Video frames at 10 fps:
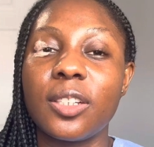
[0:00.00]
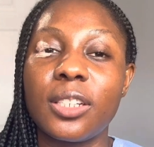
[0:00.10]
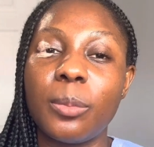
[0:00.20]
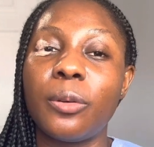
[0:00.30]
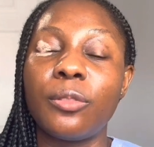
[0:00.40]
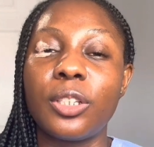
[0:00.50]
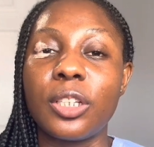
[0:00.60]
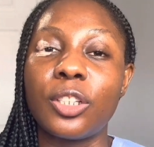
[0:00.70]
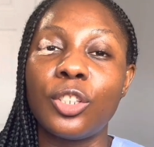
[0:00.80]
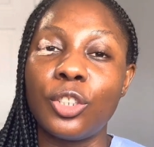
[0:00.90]
to some of
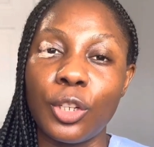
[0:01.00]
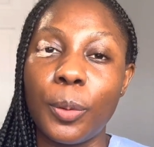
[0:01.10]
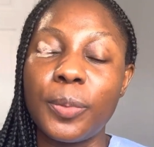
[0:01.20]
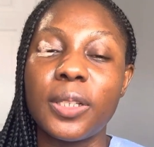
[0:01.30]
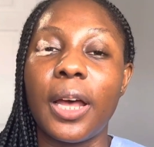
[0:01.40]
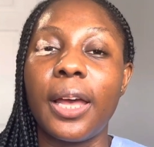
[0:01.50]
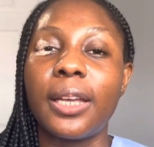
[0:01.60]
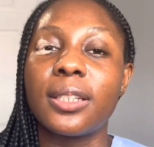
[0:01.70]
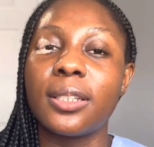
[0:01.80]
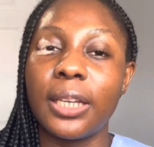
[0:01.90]
these job
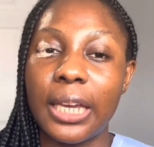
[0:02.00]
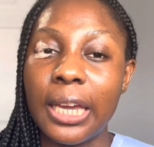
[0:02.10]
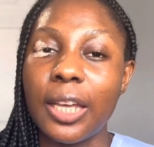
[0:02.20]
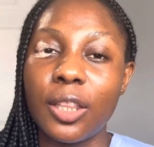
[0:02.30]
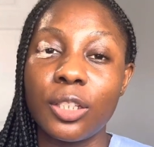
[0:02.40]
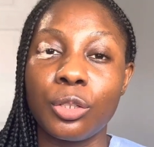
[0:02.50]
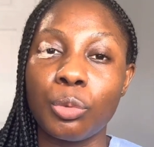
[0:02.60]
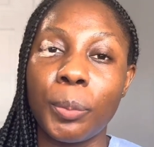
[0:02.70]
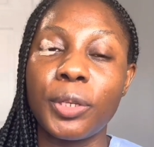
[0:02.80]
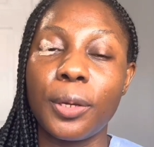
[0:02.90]
sites in the
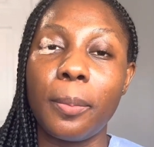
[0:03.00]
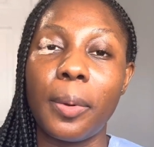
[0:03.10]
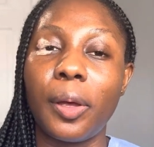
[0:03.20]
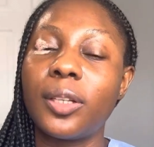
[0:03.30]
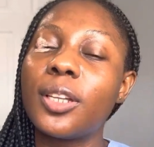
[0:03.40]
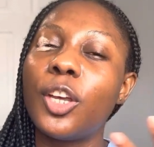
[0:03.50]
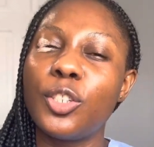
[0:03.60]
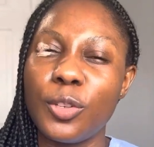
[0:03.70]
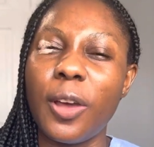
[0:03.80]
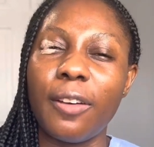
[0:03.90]
description box.
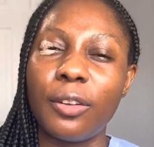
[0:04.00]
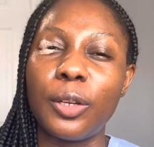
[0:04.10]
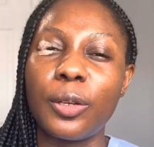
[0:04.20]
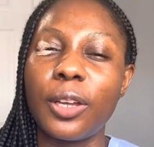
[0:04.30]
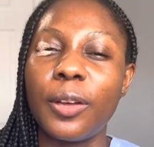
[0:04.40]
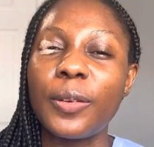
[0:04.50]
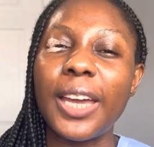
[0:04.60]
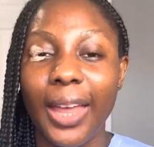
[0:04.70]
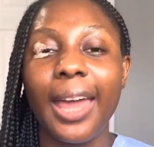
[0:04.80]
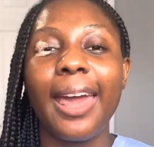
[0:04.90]
Do have a look, okay?
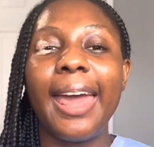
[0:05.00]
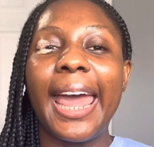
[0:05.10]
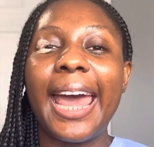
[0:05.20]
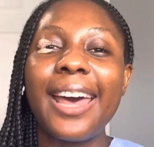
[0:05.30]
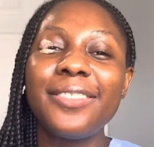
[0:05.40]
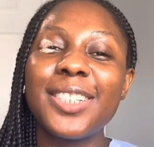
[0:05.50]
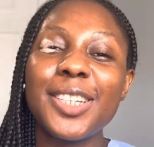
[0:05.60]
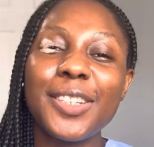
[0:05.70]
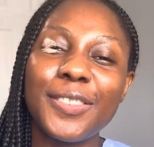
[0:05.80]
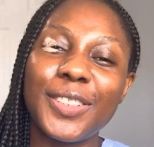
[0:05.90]
After
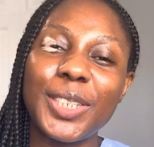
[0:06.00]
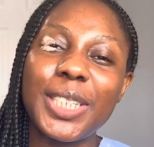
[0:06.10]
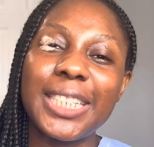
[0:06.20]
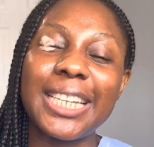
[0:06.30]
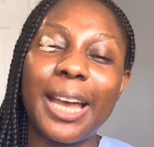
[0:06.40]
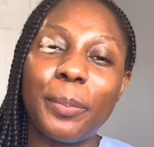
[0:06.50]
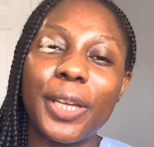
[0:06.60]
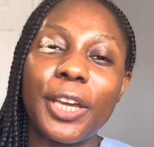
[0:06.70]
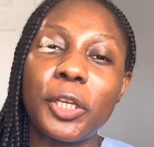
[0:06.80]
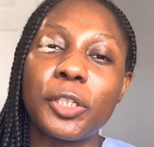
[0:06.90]
you have done the
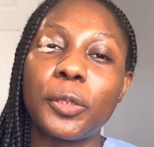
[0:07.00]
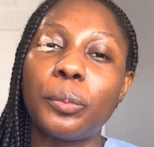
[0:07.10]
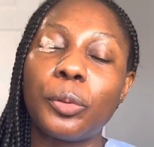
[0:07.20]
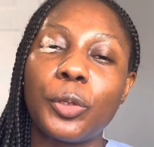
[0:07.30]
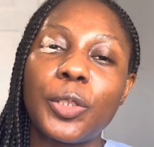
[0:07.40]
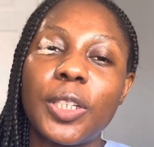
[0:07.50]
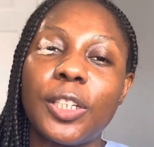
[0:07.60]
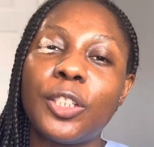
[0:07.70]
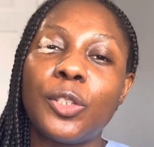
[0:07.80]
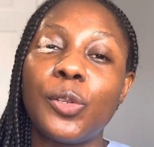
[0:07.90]
application
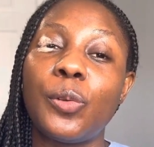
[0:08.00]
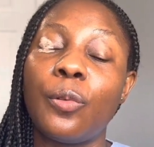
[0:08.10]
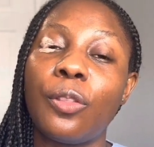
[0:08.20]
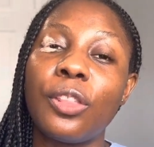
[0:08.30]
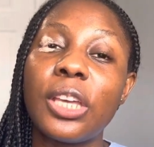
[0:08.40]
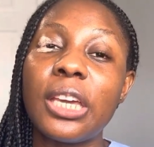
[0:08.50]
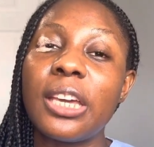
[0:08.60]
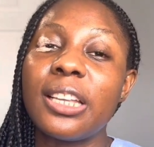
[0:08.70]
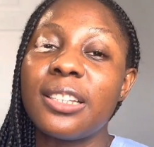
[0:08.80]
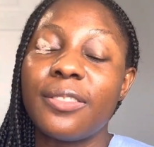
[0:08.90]
process to
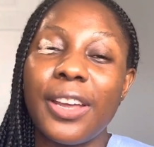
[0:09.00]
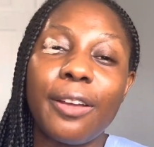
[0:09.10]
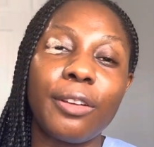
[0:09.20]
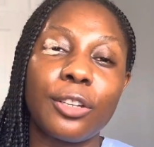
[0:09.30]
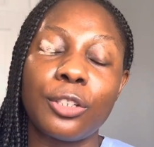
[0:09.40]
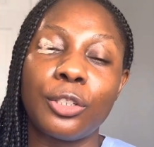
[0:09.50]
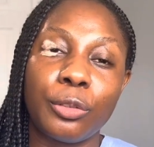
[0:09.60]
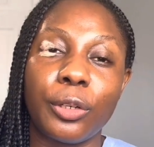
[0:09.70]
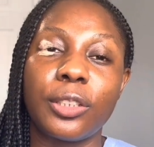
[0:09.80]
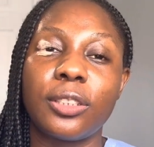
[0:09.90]
these various
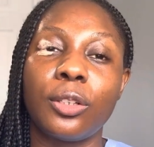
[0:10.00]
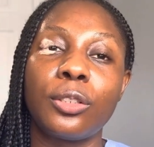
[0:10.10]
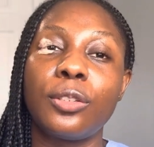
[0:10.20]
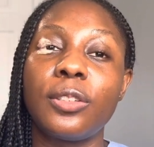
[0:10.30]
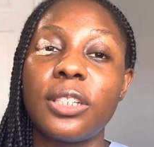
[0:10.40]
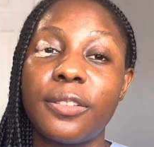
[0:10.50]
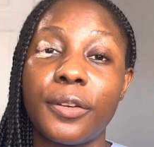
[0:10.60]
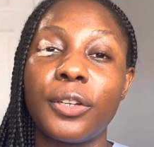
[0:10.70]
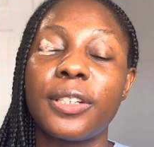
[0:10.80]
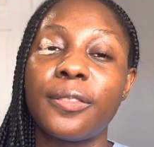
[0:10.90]
trusts or to these
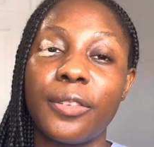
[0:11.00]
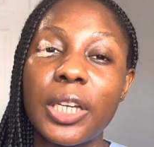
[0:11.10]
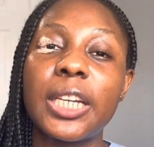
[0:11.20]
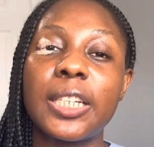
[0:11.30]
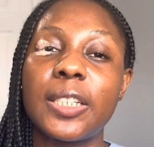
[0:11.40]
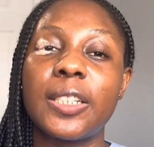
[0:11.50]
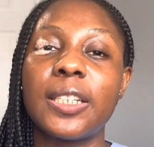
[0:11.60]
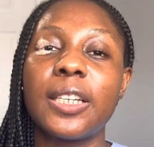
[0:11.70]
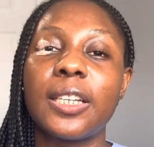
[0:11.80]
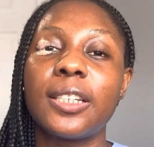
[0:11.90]
various
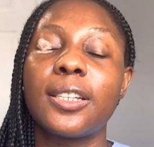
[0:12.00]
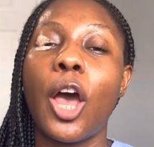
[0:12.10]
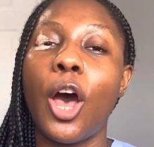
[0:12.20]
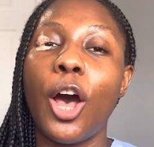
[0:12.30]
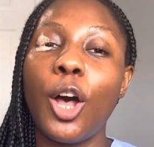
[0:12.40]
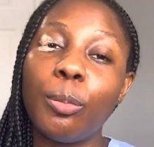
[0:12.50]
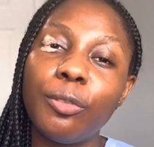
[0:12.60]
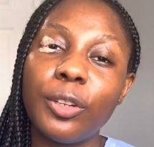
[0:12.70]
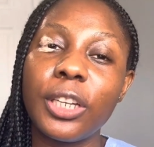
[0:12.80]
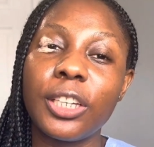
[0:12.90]
vacancies,
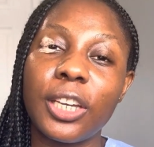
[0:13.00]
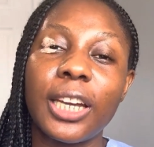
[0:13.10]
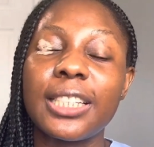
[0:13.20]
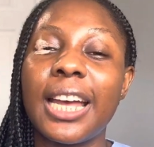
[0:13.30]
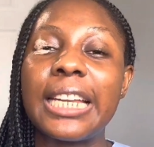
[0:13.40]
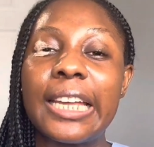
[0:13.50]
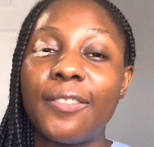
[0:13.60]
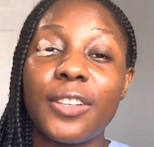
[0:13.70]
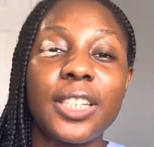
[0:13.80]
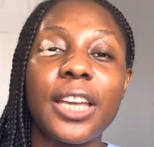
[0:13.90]
hopefully you get an
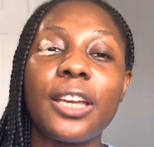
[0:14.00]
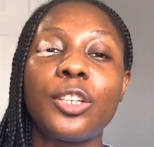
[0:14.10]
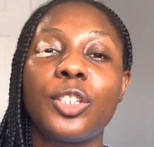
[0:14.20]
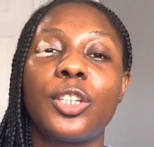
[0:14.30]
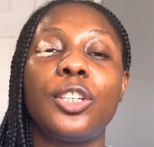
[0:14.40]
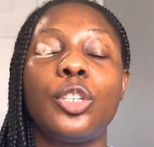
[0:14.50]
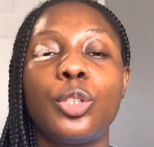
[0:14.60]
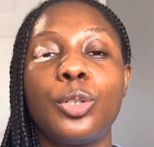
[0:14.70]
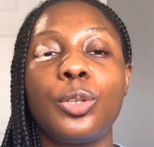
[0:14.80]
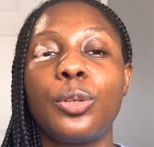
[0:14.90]
invitation
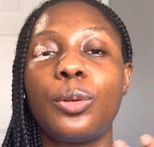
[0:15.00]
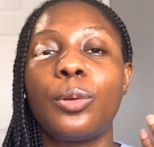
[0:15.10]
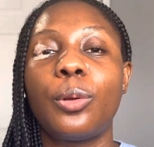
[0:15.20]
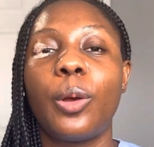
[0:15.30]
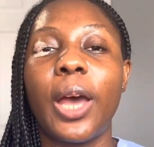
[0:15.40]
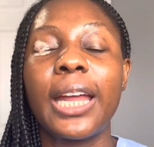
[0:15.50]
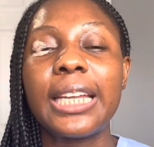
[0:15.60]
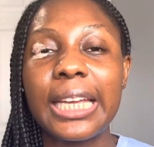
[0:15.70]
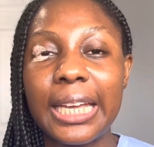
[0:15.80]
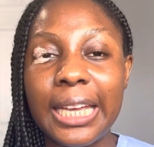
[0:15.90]
to an
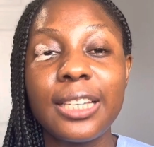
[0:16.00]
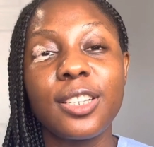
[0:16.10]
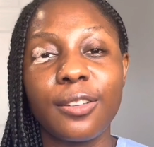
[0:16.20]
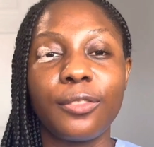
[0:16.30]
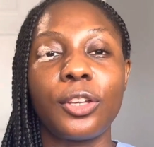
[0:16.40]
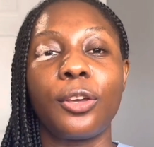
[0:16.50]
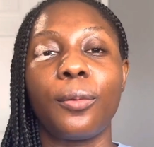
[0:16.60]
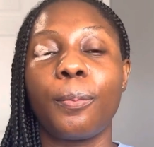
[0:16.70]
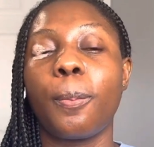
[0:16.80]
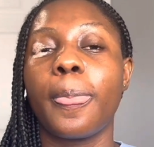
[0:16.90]

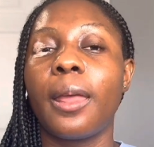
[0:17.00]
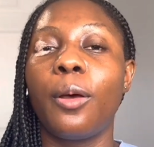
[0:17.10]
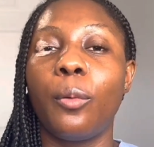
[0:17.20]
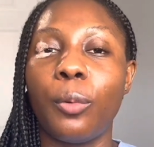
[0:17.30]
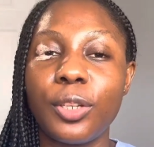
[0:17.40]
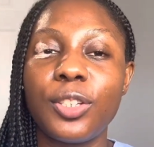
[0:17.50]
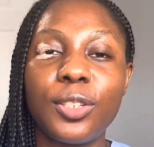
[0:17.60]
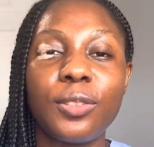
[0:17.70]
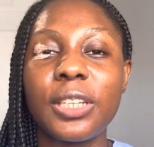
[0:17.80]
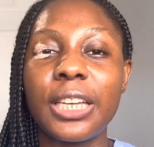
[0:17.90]
interview. Once you
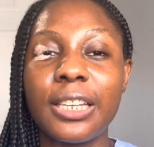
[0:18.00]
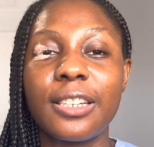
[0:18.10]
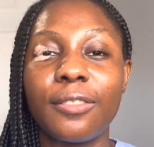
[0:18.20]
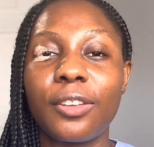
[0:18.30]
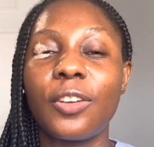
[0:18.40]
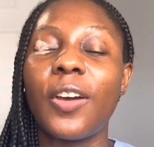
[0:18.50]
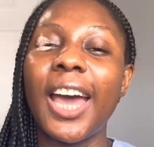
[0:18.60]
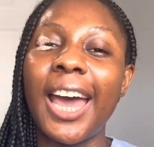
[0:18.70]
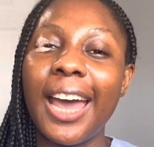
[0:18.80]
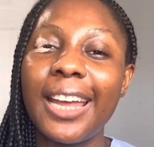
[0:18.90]
do the interview
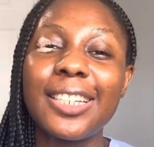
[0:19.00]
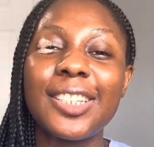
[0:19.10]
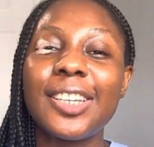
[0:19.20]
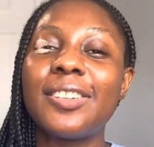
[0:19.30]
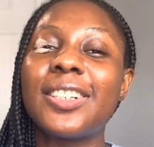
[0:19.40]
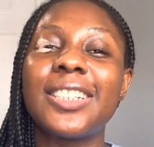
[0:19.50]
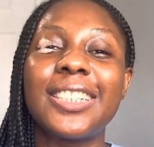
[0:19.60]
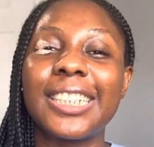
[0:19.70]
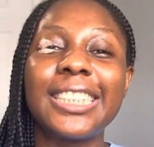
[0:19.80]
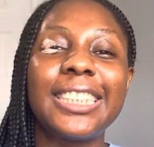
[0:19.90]
and you are
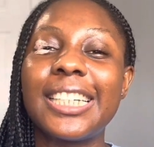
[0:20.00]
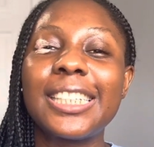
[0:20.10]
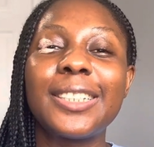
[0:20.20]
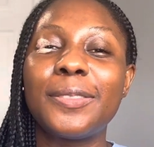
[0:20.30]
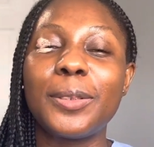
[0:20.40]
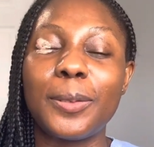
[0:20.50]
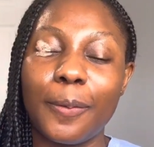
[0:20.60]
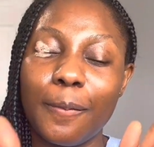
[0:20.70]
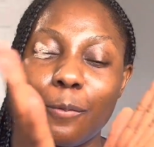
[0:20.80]
successful,